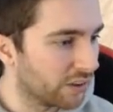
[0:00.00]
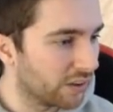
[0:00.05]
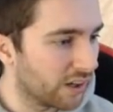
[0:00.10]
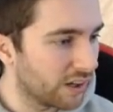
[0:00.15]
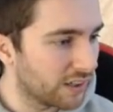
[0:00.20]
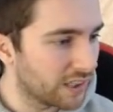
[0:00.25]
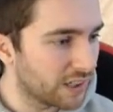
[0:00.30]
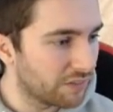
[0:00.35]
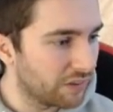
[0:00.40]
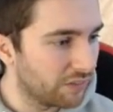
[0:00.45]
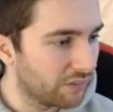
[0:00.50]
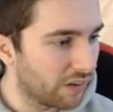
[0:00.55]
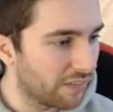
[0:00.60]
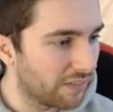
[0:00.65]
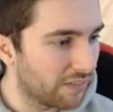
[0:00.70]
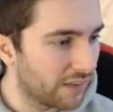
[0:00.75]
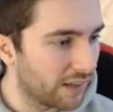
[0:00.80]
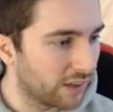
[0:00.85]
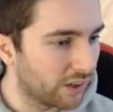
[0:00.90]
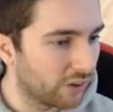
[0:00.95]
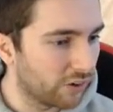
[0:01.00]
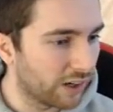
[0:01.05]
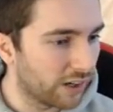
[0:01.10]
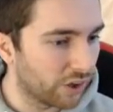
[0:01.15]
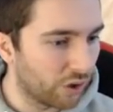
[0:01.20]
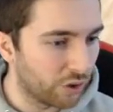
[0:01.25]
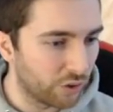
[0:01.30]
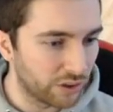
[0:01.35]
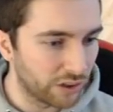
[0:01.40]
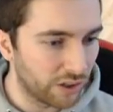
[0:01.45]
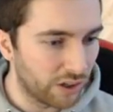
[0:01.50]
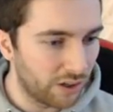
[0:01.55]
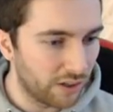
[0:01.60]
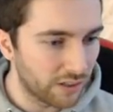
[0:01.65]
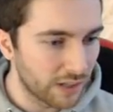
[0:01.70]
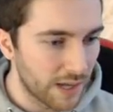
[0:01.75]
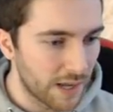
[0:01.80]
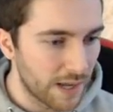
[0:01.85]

I'd definitely rather take a Greg Oden card.